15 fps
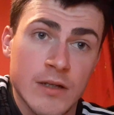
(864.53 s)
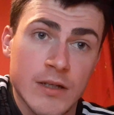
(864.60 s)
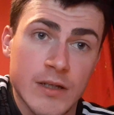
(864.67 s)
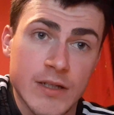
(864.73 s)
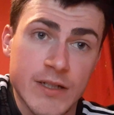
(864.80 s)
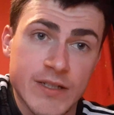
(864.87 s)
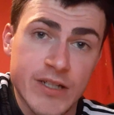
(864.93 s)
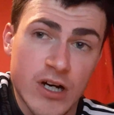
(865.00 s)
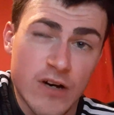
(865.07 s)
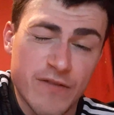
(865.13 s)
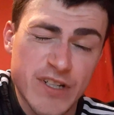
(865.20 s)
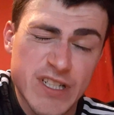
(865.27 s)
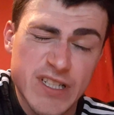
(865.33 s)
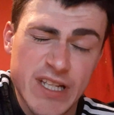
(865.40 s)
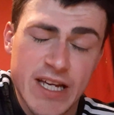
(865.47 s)
He's
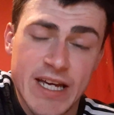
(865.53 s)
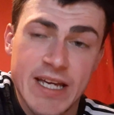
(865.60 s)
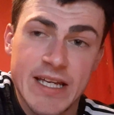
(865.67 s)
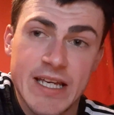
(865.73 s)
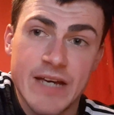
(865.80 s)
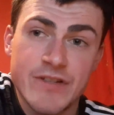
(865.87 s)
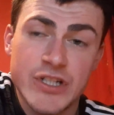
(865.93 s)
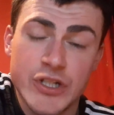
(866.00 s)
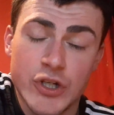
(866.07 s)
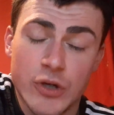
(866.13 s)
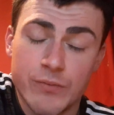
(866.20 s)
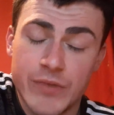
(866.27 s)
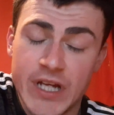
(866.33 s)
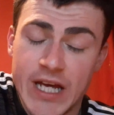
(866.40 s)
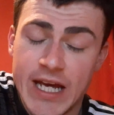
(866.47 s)
obviously give us an
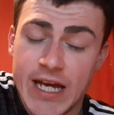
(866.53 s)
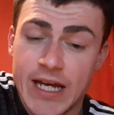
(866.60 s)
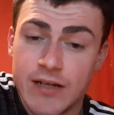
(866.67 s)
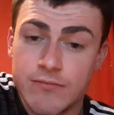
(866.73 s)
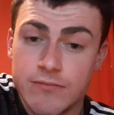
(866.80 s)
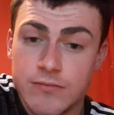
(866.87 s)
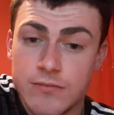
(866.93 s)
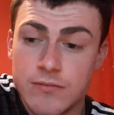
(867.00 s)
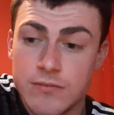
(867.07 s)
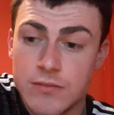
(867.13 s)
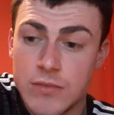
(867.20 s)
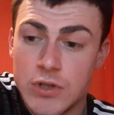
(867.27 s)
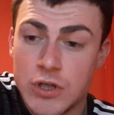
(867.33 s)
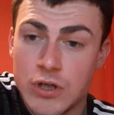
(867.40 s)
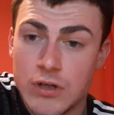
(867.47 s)
update
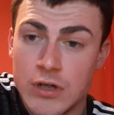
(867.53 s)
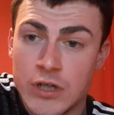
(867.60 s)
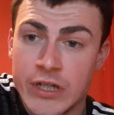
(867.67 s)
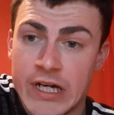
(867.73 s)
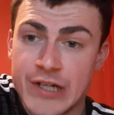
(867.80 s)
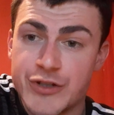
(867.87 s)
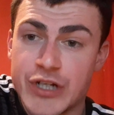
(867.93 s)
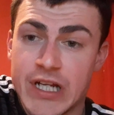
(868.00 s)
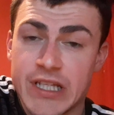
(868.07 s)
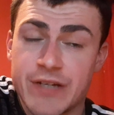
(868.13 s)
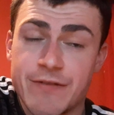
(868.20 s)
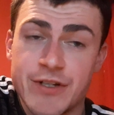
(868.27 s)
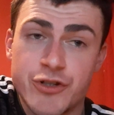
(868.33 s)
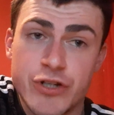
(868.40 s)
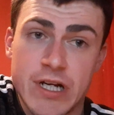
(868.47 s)
on our
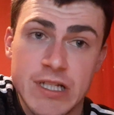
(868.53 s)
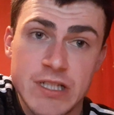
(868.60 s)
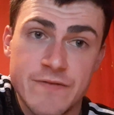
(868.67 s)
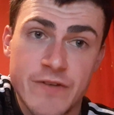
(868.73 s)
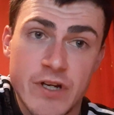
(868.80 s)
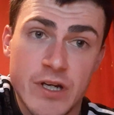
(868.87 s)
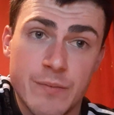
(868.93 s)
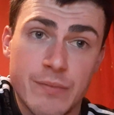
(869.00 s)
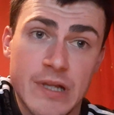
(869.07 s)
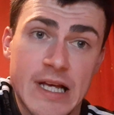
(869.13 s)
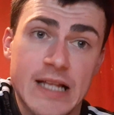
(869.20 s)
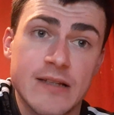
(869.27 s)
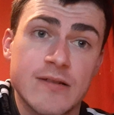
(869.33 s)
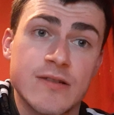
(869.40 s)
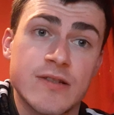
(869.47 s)
January transfer
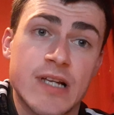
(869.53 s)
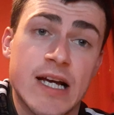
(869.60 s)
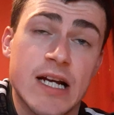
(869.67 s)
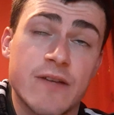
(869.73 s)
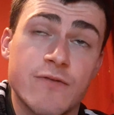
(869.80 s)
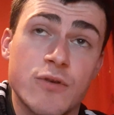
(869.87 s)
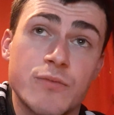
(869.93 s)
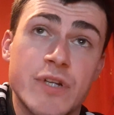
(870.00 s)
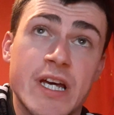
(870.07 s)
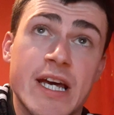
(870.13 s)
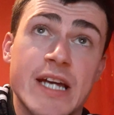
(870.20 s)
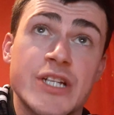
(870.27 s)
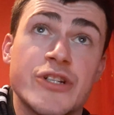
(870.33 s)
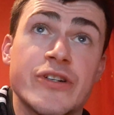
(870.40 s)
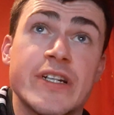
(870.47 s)
plans. Like I've
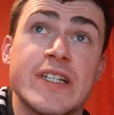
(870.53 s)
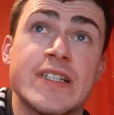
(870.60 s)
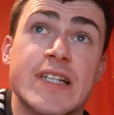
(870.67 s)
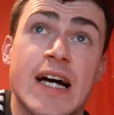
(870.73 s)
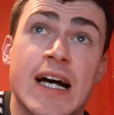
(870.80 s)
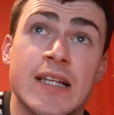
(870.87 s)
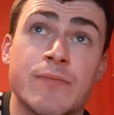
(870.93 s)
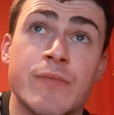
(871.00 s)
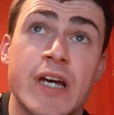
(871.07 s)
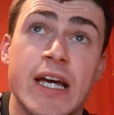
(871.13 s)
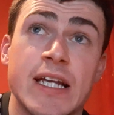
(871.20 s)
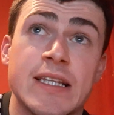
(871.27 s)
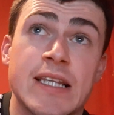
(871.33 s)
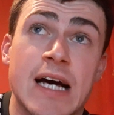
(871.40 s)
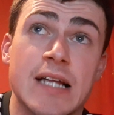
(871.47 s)
updated you, he's
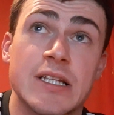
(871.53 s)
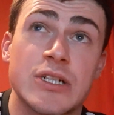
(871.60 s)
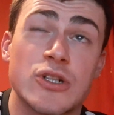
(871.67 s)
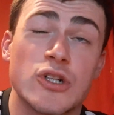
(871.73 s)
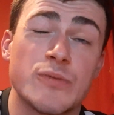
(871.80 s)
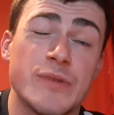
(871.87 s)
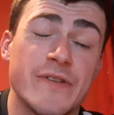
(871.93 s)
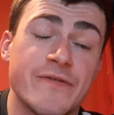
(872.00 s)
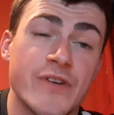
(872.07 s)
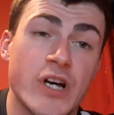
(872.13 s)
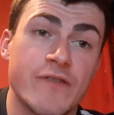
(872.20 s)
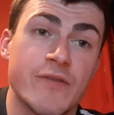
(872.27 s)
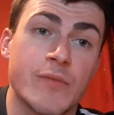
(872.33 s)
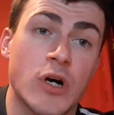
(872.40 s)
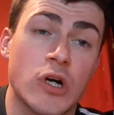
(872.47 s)
admitted that there could be
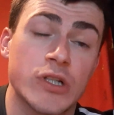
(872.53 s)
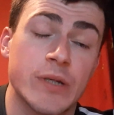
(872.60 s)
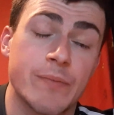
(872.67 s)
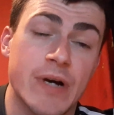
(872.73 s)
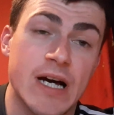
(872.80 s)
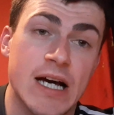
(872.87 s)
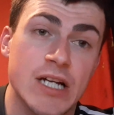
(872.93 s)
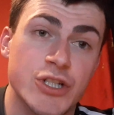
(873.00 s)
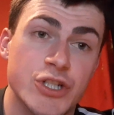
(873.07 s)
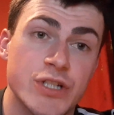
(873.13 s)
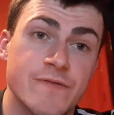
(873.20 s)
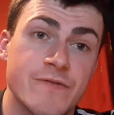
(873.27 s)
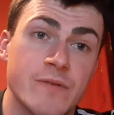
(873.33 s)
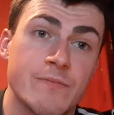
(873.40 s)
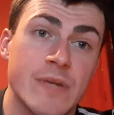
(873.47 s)
further more
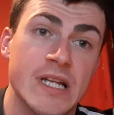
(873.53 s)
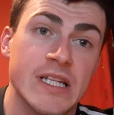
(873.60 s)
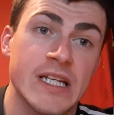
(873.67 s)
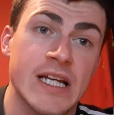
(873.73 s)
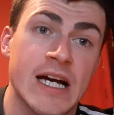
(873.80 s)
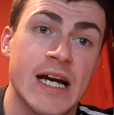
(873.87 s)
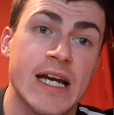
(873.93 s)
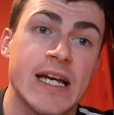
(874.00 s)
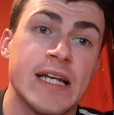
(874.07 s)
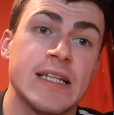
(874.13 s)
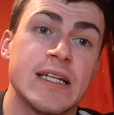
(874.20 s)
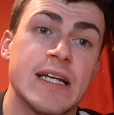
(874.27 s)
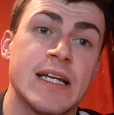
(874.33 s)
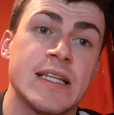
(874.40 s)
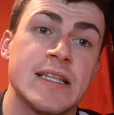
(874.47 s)
departures from Man
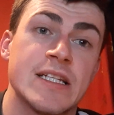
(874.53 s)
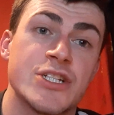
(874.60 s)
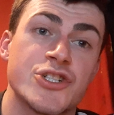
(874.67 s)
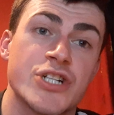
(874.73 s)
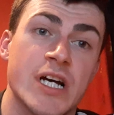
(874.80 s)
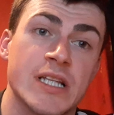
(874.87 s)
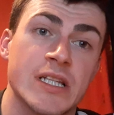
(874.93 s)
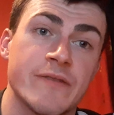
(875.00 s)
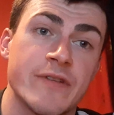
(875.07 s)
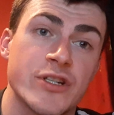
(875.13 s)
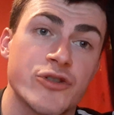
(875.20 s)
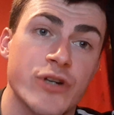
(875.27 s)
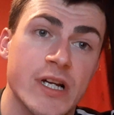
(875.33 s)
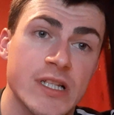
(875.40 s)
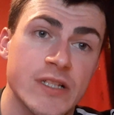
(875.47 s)
United in this January
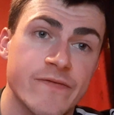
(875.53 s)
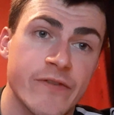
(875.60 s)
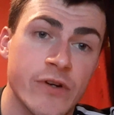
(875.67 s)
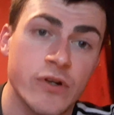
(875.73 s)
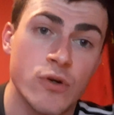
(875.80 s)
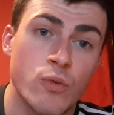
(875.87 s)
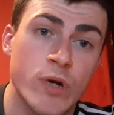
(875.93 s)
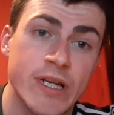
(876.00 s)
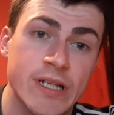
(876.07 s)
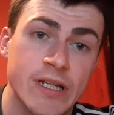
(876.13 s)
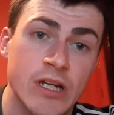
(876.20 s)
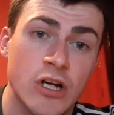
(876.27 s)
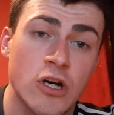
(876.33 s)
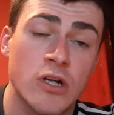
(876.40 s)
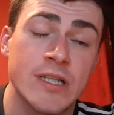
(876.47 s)
transfer
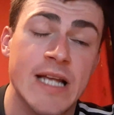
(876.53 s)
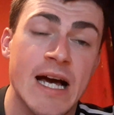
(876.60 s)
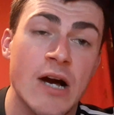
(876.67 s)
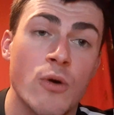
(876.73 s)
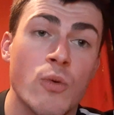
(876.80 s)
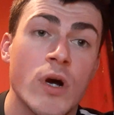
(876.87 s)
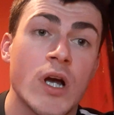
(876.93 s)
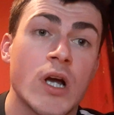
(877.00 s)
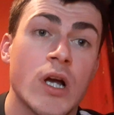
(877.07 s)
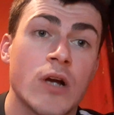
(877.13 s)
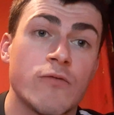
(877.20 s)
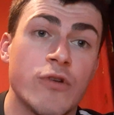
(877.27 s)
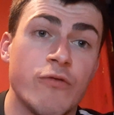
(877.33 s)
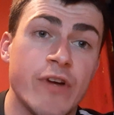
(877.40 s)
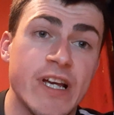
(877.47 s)
window. Now,
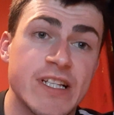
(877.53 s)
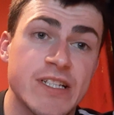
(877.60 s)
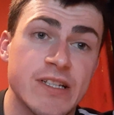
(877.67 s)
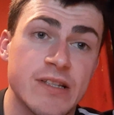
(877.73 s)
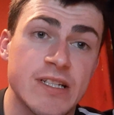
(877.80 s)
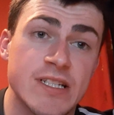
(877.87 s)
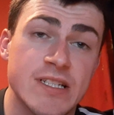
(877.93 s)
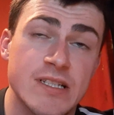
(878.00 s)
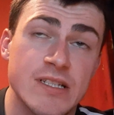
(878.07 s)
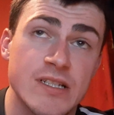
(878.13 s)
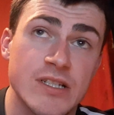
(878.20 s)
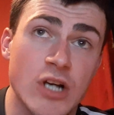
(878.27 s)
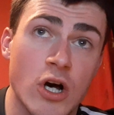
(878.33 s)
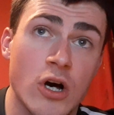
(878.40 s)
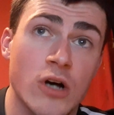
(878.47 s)
we recently
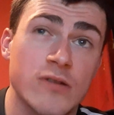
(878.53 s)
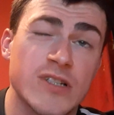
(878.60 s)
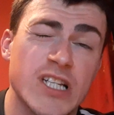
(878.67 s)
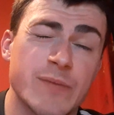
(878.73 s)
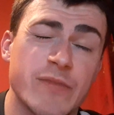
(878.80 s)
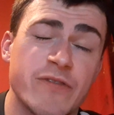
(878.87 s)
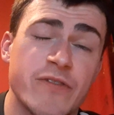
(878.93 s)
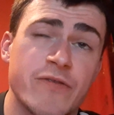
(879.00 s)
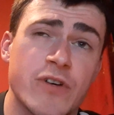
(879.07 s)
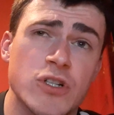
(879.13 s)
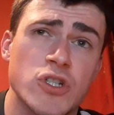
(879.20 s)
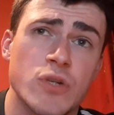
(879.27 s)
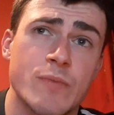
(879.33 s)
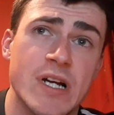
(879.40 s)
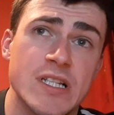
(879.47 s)
saw Timothy
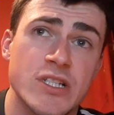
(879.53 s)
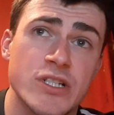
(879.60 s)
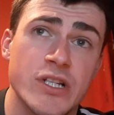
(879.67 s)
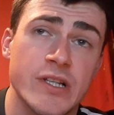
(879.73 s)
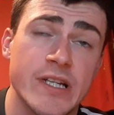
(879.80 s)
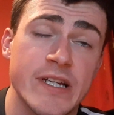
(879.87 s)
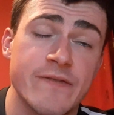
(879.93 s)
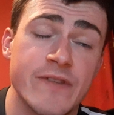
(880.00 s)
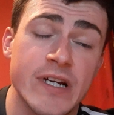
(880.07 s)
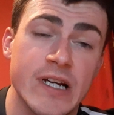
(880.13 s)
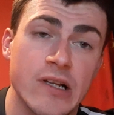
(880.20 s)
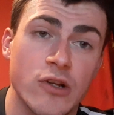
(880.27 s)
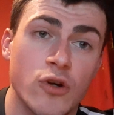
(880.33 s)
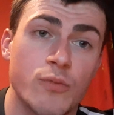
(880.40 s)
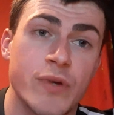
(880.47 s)
Vosser-Mensah leave the
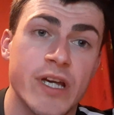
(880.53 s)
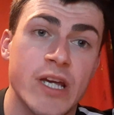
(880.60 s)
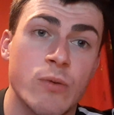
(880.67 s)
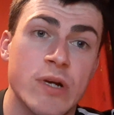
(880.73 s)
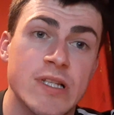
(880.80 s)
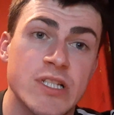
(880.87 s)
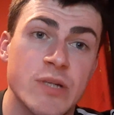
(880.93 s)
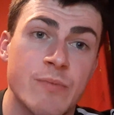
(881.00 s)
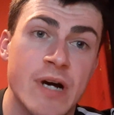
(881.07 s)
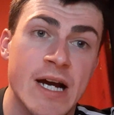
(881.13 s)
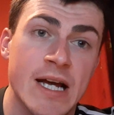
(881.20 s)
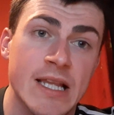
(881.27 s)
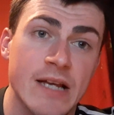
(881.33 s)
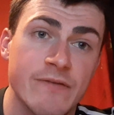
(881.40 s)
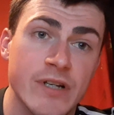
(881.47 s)
club. He went to
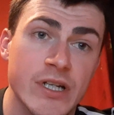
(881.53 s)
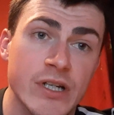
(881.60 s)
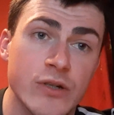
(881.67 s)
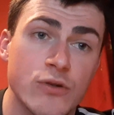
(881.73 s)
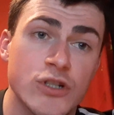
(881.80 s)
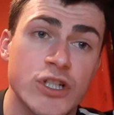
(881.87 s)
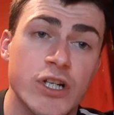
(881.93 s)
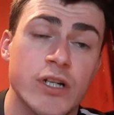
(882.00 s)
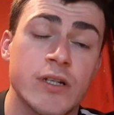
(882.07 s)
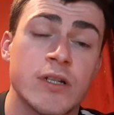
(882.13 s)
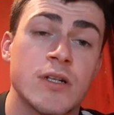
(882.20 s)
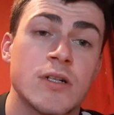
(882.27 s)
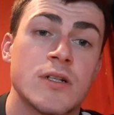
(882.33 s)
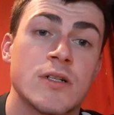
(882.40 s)
Bayer Leverkusen.